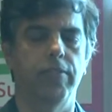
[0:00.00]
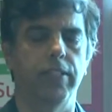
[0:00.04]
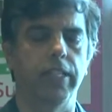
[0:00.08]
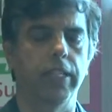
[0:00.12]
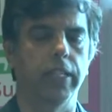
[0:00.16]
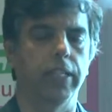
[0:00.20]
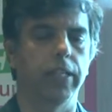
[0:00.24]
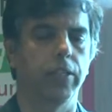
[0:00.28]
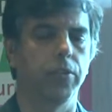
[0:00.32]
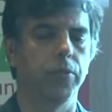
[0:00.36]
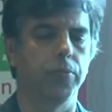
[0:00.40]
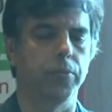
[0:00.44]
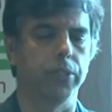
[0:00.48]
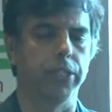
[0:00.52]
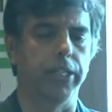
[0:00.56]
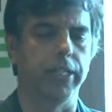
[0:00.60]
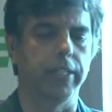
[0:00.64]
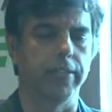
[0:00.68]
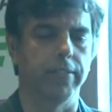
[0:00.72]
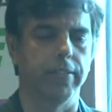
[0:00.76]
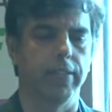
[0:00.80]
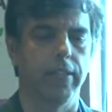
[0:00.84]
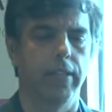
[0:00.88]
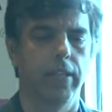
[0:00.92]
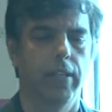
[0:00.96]
zinc aluminum
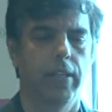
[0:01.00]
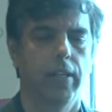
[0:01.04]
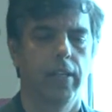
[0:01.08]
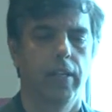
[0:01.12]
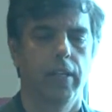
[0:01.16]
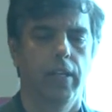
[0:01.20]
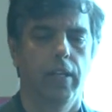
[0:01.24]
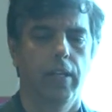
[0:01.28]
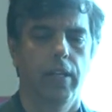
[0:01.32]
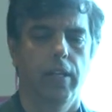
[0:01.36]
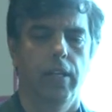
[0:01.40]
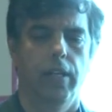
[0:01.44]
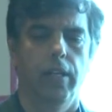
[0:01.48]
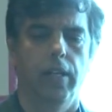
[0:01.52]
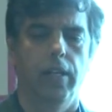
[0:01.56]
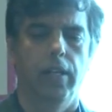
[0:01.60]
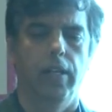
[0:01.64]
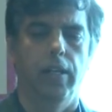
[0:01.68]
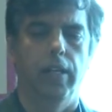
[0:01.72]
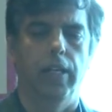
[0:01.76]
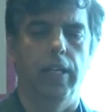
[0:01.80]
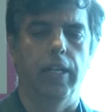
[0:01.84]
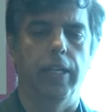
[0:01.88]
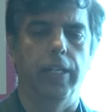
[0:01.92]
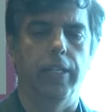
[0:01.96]
sheets
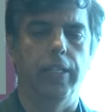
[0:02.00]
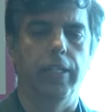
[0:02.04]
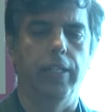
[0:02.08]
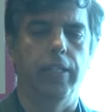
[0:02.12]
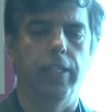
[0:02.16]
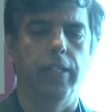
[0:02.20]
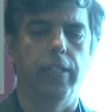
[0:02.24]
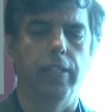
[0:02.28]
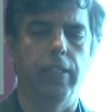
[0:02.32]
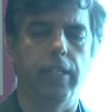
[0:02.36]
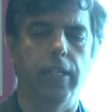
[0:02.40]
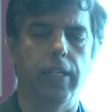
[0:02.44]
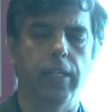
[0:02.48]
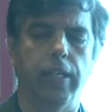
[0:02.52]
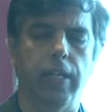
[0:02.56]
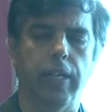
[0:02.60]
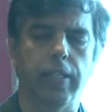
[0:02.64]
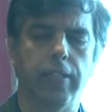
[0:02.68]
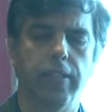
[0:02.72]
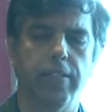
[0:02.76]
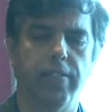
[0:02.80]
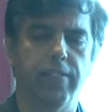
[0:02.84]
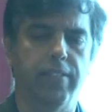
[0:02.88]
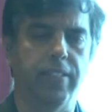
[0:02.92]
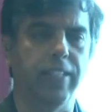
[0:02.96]
and uh, they are
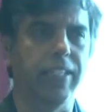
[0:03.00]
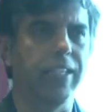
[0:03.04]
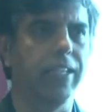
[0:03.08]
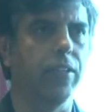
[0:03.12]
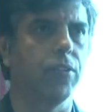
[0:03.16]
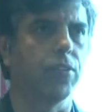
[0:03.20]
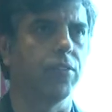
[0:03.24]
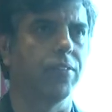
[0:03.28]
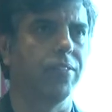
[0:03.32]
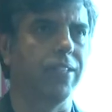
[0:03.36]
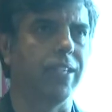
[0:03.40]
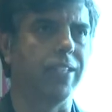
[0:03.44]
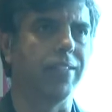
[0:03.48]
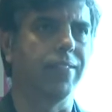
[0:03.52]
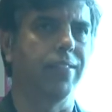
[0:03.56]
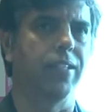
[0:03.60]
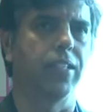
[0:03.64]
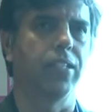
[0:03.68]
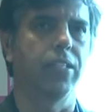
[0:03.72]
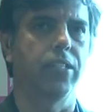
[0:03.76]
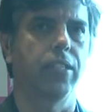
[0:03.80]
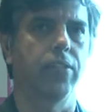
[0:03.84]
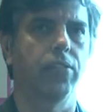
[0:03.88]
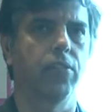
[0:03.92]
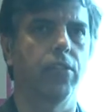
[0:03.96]
either C or Z
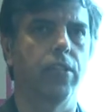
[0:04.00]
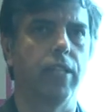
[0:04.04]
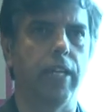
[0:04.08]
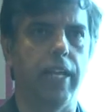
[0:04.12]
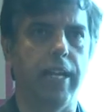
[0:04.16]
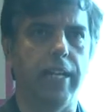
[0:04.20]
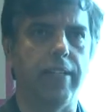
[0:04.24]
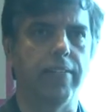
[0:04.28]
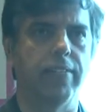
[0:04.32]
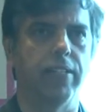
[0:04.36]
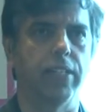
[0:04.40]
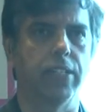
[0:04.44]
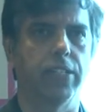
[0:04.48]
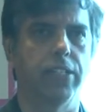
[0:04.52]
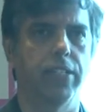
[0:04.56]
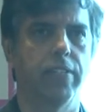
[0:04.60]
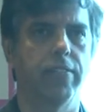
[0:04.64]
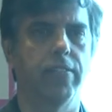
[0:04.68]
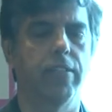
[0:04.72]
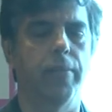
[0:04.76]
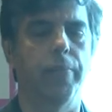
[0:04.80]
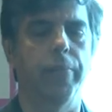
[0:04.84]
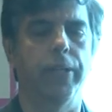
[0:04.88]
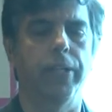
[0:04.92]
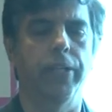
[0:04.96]
sections or the hat sections
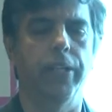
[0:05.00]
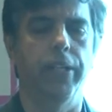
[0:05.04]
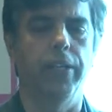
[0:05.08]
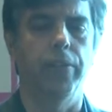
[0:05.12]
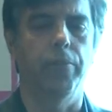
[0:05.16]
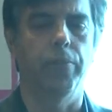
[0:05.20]
depending